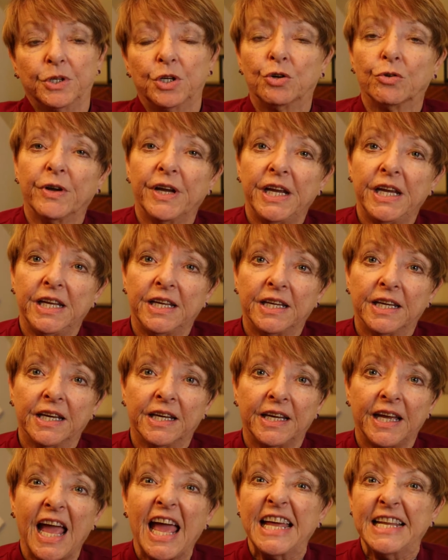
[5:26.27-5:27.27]
green
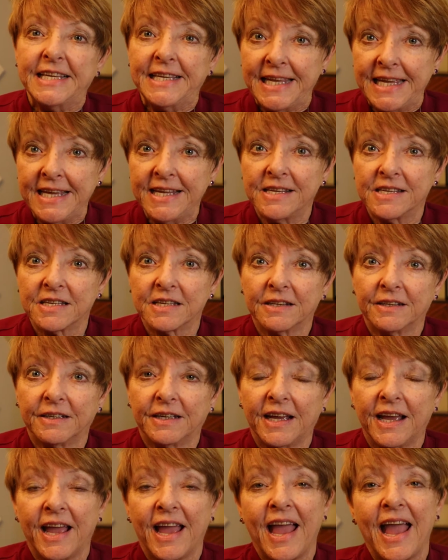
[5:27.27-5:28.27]
and neat,
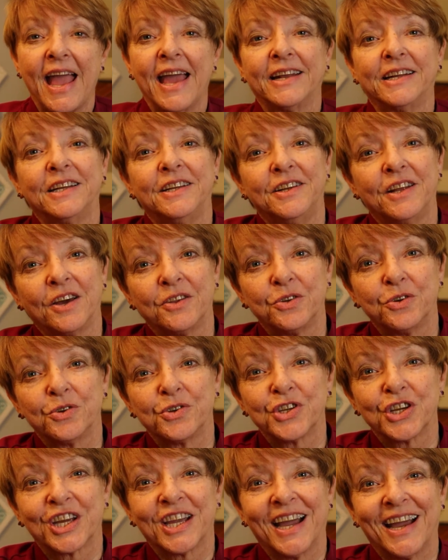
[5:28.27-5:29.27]
and another
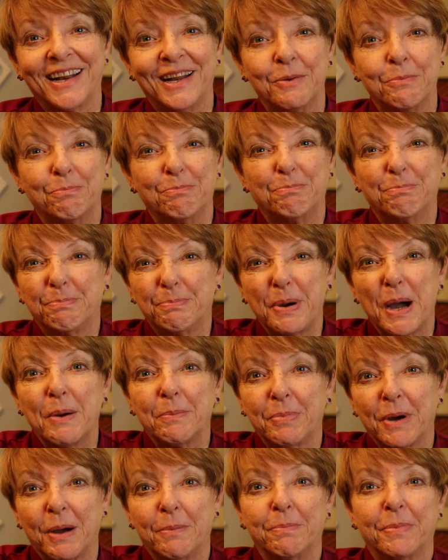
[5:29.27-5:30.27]
to kind of
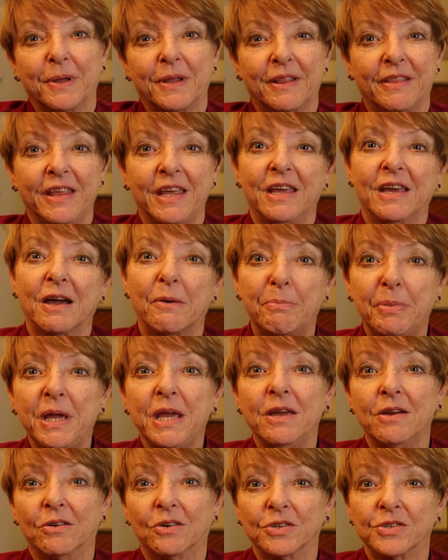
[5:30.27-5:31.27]
pump up the
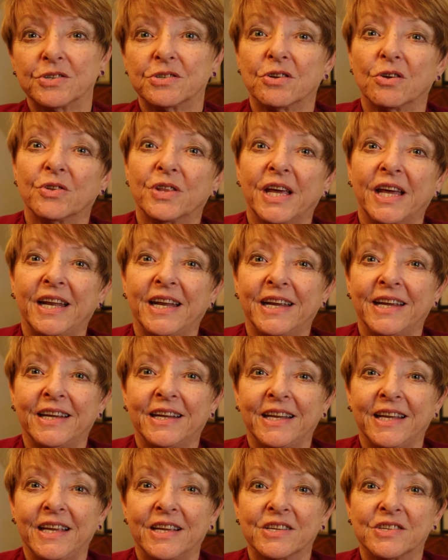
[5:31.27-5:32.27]
appeal so that
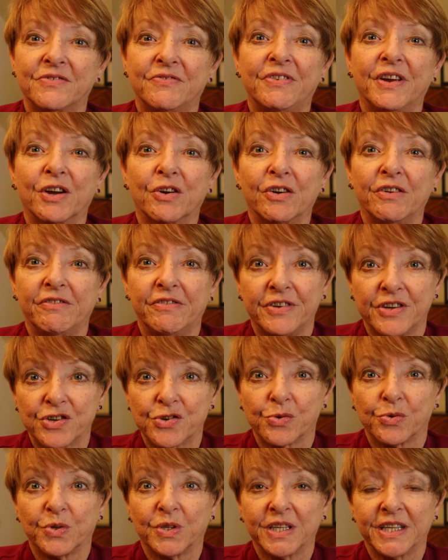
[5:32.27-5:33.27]
it is very
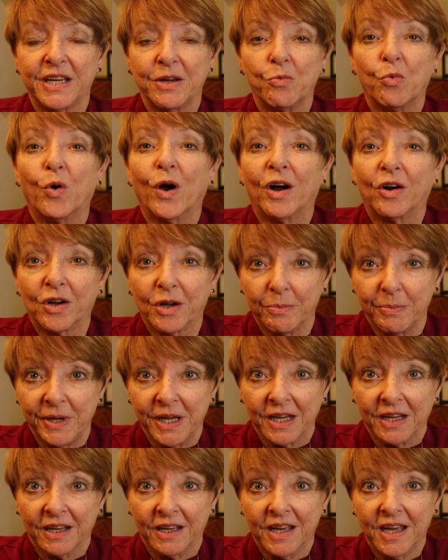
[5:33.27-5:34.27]
visually
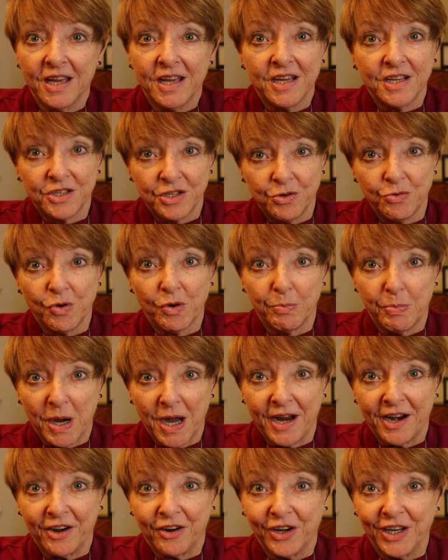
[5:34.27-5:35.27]
welcoming to a
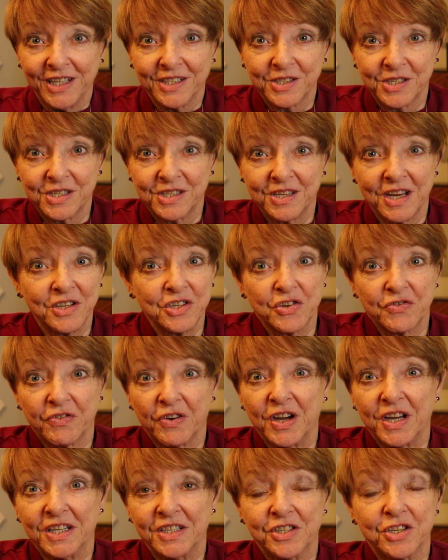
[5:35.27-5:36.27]
buyer. It's such
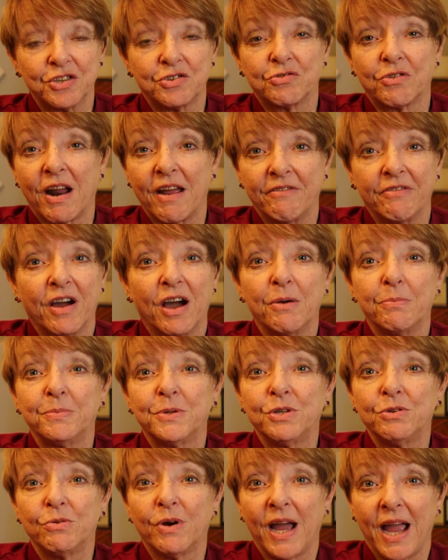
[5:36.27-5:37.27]
fun to drive up
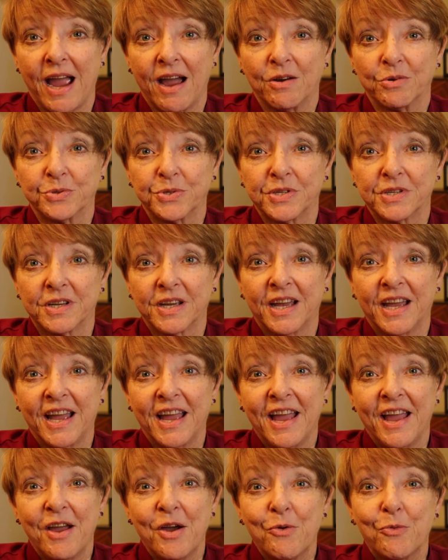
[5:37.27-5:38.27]
to a house
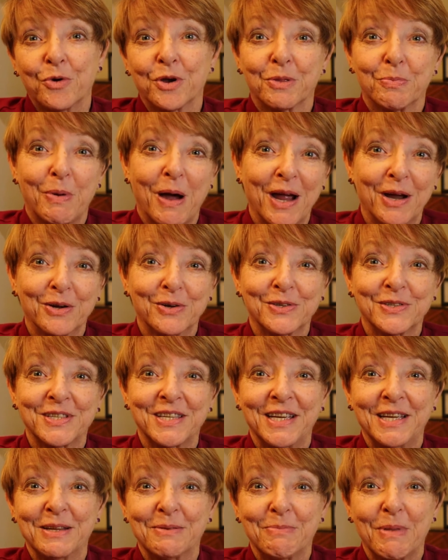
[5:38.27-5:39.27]
with buyers
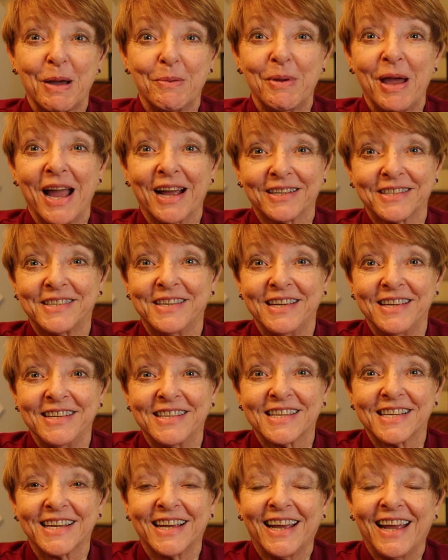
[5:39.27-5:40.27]
in my back
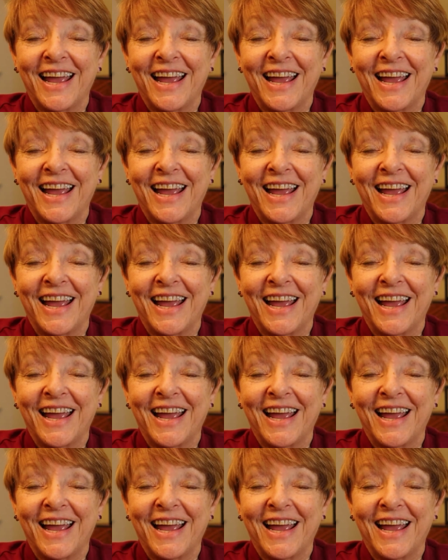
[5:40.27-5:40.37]
seat